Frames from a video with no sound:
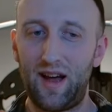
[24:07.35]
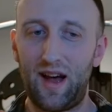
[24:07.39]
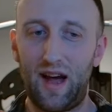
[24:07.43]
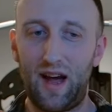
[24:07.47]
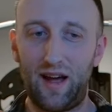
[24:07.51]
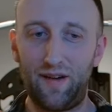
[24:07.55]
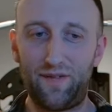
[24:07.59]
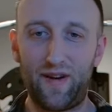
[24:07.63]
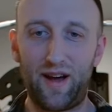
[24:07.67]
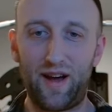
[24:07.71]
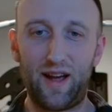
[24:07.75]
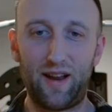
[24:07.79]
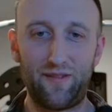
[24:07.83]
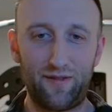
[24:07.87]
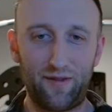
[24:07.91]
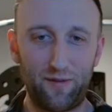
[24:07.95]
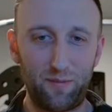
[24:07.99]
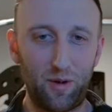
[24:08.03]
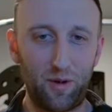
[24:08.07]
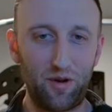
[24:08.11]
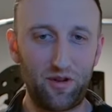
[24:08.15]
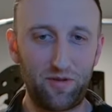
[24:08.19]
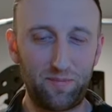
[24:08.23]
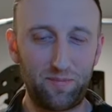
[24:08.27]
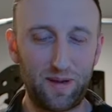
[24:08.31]
I find for
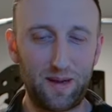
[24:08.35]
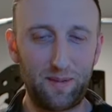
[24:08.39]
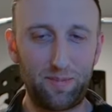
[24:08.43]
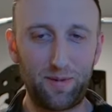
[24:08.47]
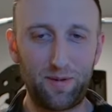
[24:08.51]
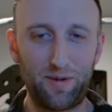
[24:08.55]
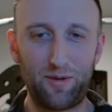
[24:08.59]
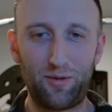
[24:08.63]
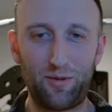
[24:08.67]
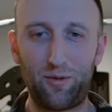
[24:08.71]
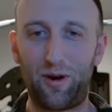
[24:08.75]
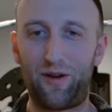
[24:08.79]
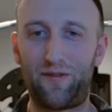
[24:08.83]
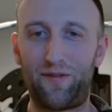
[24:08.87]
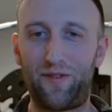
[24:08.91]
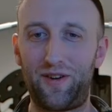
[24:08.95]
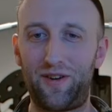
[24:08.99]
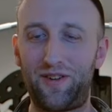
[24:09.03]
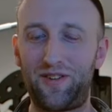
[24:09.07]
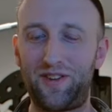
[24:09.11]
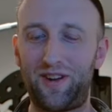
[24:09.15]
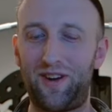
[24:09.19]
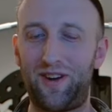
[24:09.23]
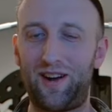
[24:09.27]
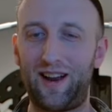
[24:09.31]
most people who are
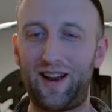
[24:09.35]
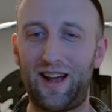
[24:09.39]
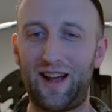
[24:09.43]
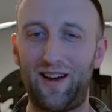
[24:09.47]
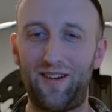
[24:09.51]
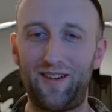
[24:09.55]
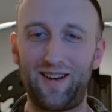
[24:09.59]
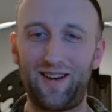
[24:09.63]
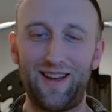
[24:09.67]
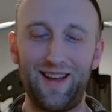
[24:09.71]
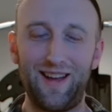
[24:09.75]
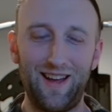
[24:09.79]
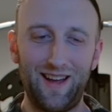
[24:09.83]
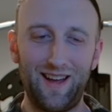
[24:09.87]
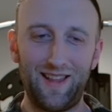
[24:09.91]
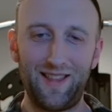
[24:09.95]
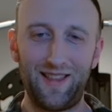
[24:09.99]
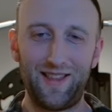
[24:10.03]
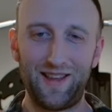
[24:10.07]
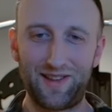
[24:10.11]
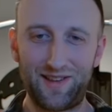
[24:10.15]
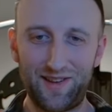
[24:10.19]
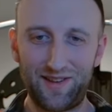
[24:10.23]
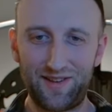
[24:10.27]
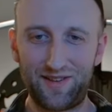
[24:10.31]
first starting out,
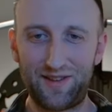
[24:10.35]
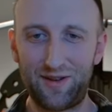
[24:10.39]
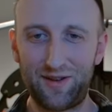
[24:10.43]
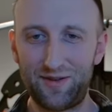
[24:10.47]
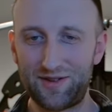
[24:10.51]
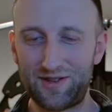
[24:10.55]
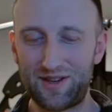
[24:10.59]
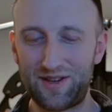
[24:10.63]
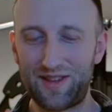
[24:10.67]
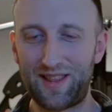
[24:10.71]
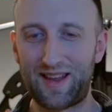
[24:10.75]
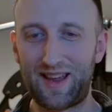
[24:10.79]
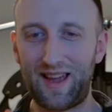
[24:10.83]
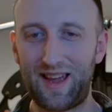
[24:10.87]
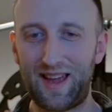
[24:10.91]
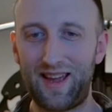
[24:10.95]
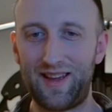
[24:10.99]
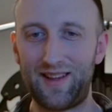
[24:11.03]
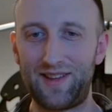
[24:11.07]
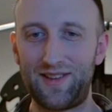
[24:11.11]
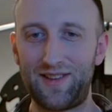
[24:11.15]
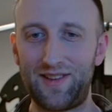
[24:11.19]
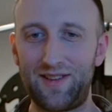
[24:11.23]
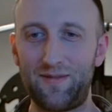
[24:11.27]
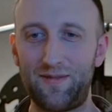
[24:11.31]
this is usually the
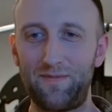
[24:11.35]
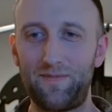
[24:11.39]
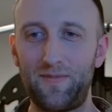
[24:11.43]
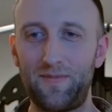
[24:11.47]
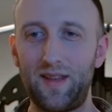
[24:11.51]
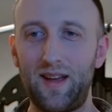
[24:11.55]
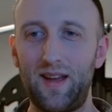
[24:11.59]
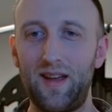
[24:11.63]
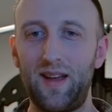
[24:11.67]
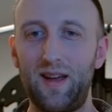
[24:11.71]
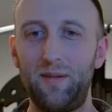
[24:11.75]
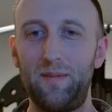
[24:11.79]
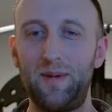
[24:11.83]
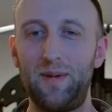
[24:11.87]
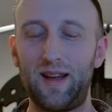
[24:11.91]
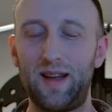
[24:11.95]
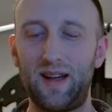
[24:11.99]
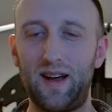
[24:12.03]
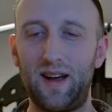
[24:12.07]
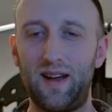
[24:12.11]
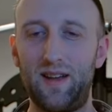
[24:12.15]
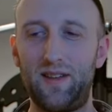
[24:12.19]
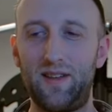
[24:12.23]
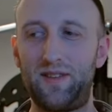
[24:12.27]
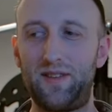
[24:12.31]
case
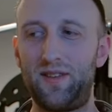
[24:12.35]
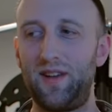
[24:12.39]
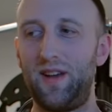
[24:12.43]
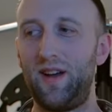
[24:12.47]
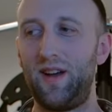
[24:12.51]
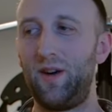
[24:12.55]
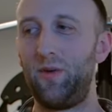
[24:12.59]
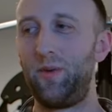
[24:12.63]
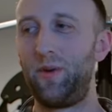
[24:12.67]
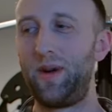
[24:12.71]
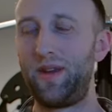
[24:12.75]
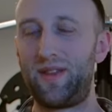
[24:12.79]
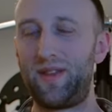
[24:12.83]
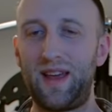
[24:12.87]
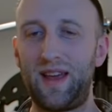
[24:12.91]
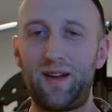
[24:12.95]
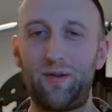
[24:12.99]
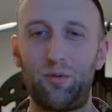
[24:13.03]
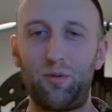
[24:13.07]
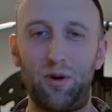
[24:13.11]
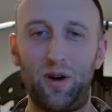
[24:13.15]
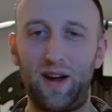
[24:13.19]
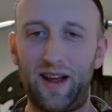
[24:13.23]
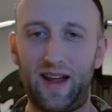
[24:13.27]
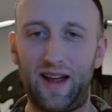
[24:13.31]
because we think
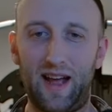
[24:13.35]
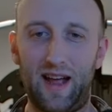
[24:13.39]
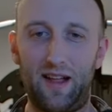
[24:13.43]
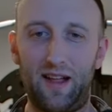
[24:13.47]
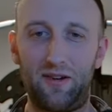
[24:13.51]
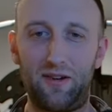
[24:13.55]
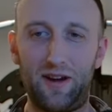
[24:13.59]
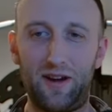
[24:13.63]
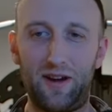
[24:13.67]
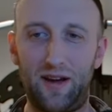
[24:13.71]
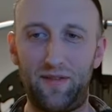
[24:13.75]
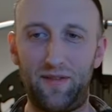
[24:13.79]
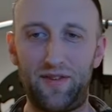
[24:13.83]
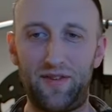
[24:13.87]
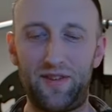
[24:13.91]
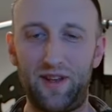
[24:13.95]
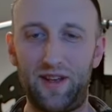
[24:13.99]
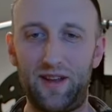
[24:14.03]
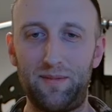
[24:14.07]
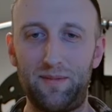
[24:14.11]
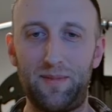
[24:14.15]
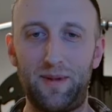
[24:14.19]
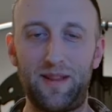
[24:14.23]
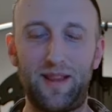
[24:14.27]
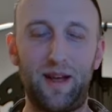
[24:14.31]
we're in a calorie
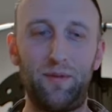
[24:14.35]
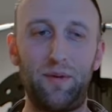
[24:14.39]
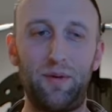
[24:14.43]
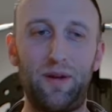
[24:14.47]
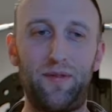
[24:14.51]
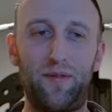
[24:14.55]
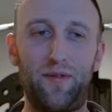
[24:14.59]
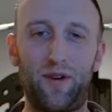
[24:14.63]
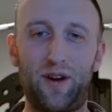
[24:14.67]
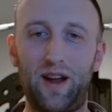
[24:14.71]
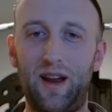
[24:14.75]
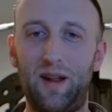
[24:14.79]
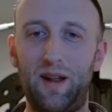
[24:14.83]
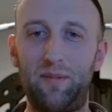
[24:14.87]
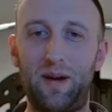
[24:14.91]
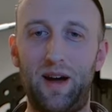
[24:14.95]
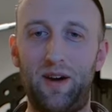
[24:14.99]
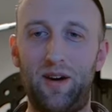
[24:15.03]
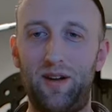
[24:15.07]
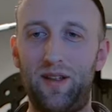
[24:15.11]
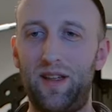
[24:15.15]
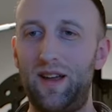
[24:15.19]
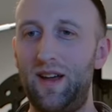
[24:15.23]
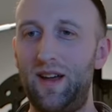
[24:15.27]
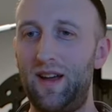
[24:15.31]
deficit, but then we forget
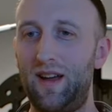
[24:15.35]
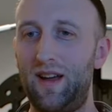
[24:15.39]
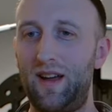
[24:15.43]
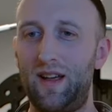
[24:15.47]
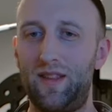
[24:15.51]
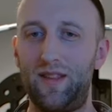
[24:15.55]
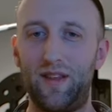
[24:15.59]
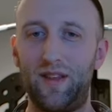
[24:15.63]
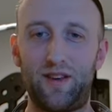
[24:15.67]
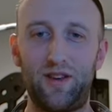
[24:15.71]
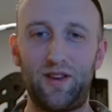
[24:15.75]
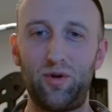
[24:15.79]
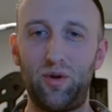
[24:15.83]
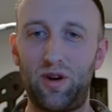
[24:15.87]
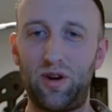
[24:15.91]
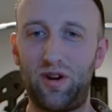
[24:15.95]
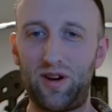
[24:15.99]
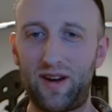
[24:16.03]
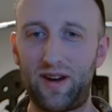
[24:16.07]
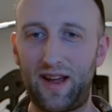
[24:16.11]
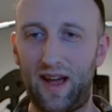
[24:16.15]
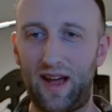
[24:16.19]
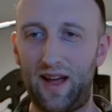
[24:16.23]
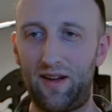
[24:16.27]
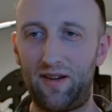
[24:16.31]
about the
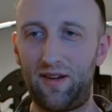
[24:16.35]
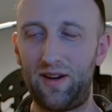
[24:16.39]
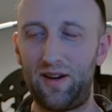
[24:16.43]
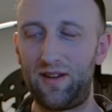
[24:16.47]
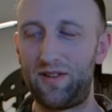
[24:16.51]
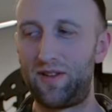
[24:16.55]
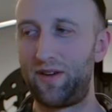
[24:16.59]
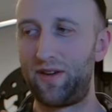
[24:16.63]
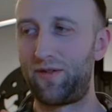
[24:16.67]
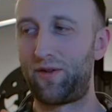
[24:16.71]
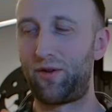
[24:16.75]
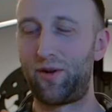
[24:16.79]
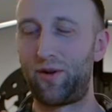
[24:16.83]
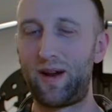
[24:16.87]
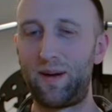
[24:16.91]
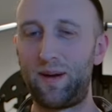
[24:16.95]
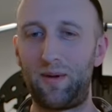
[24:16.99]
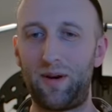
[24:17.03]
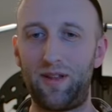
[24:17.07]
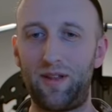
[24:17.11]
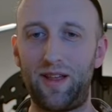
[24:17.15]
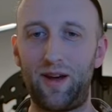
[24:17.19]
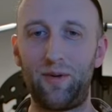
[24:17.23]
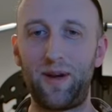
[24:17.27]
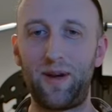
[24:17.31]
200 calories of
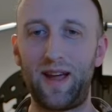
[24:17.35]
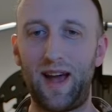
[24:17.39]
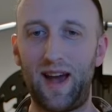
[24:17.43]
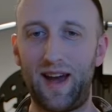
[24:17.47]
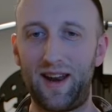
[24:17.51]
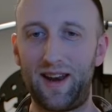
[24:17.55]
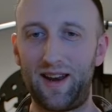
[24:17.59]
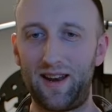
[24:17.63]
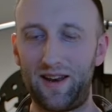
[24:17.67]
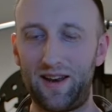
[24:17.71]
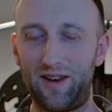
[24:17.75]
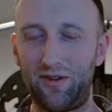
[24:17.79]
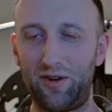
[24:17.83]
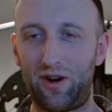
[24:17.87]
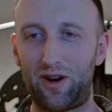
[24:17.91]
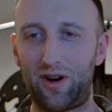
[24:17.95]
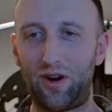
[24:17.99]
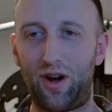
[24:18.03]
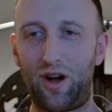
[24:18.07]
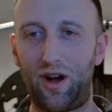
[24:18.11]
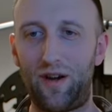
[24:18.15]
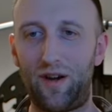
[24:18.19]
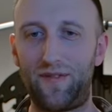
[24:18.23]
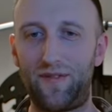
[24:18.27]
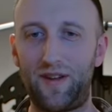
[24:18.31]
creamer that we added into our
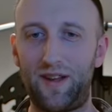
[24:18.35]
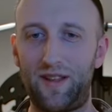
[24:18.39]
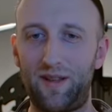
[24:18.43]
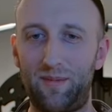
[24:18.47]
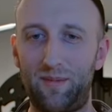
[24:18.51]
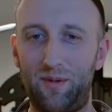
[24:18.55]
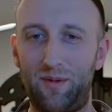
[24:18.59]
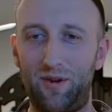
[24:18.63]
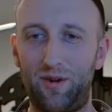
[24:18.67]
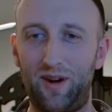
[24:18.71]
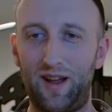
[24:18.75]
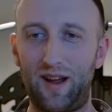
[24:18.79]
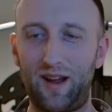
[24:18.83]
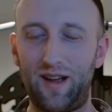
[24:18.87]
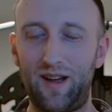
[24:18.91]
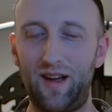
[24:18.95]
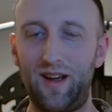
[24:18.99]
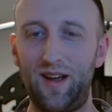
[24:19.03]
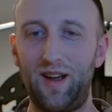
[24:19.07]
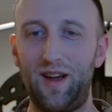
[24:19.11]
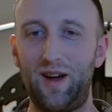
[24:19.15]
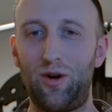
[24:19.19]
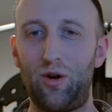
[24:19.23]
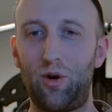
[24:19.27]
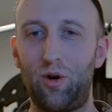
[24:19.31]
coffee in the morning.
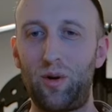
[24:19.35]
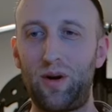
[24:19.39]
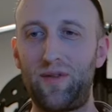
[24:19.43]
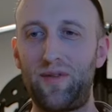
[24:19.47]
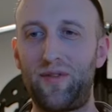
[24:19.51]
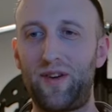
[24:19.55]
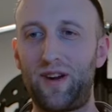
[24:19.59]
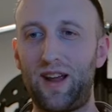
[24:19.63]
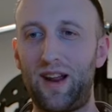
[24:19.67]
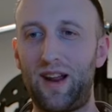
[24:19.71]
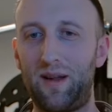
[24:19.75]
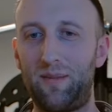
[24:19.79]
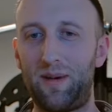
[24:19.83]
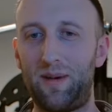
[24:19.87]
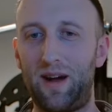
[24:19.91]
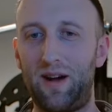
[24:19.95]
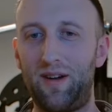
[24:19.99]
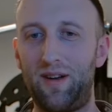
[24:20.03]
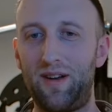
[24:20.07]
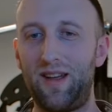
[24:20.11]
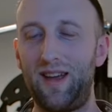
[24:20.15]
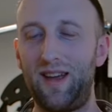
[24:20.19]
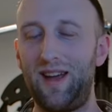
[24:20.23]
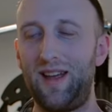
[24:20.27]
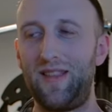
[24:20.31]
Or we forget
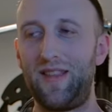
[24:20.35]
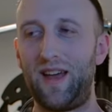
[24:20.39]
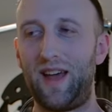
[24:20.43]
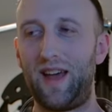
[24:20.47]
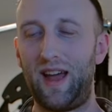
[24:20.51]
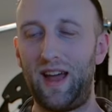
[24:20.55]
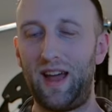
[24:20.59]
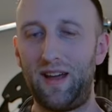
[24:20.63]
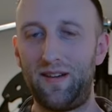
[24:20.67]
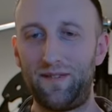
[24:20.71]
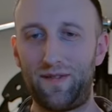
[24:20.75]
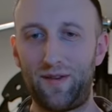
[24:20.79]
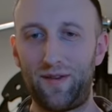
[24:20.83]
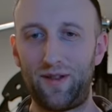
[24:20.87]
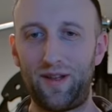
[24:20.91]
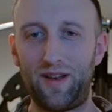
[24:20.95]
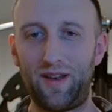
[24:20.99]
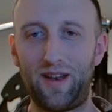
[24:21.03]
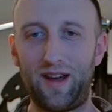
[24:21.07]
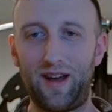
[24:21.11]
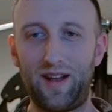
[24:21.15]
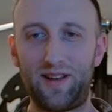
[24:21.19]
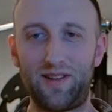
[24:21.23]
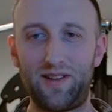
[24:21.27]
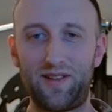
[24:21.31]
about the handful of
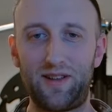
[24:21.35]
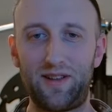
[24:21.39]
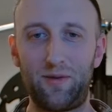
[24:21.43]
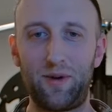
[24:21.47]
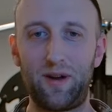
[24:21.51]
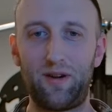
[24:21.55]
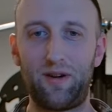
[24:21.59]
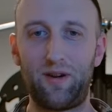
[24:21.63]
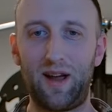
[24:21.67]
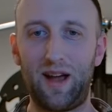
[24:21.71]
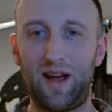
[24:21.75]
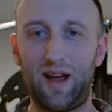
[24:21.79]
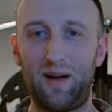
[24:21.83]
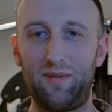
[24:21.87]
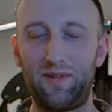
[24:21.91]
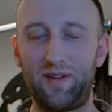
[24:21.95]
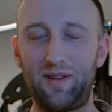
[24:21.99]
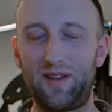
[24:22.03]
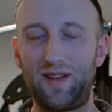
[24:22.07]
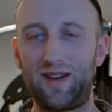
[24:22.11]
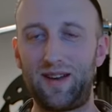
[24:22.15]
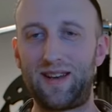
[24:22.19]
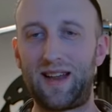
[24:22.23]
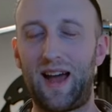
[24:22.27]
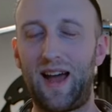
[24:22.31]
nuts that we
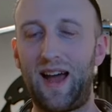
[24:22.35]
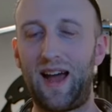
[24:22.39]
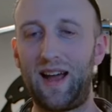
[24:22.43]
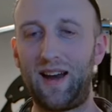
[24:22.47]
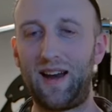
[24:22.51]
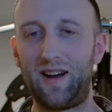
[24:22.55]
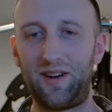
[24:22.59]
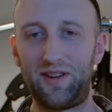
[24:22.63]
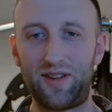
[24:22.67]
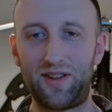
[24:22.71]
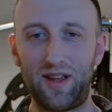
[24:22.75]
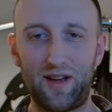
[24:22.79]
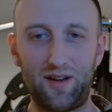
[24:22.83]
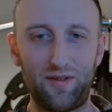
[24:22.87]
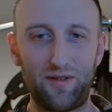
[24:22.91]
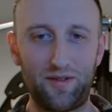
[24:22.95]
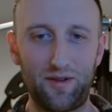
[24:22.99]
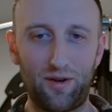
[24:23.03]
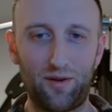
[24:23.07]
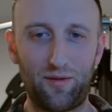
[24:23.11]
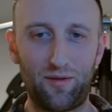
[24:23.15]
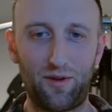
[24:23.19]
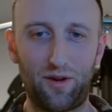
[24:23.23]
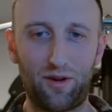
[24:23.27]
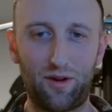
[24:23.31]
grabbed to tide ourselves
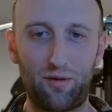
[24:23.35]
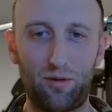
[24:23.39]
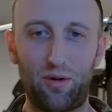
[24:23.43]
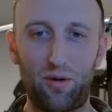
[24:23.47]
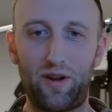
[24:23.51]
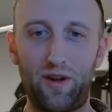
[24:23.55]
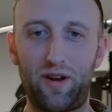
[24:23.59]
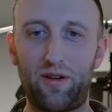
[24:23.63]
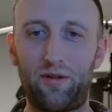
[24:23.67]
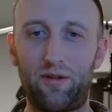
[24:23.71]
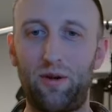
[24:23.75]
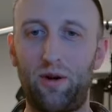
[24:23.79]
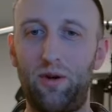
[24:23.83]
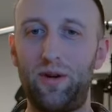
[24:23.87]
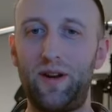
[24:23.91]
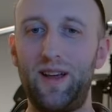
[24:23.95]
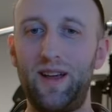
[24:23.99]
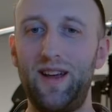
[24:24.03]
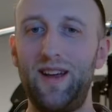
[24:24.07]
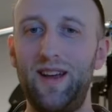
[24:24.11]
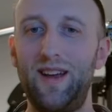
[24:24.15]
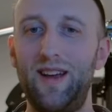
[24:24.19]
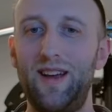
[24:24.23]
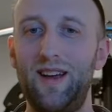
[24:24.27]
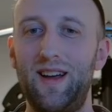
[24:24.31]
over, quote unquote,
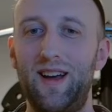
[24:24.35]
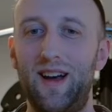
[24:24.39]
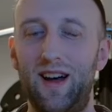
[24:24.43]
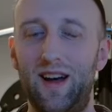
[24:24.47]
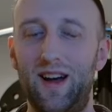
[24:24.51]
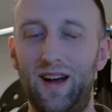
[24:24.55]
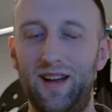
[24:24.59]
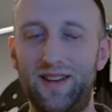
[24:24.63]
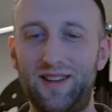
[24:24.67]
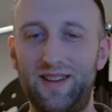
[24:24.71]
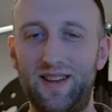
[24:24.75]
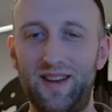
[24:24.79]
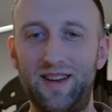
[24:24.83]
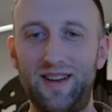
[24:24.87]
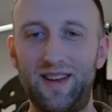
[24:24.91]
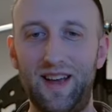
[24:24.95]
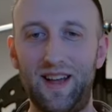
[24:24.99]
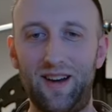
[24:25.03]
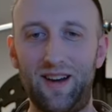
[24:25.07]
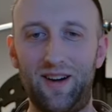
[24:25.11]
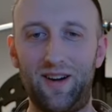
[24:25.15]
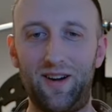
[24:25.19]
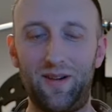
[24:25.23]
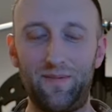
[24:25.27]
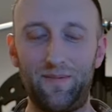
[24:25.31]
to
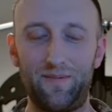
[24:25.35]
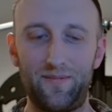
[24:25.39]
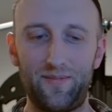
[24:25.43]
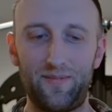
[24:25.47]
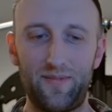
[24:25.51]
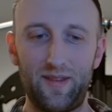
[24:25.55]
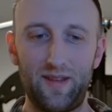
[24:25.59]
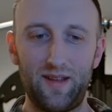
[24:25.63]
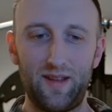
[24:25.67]
dinner.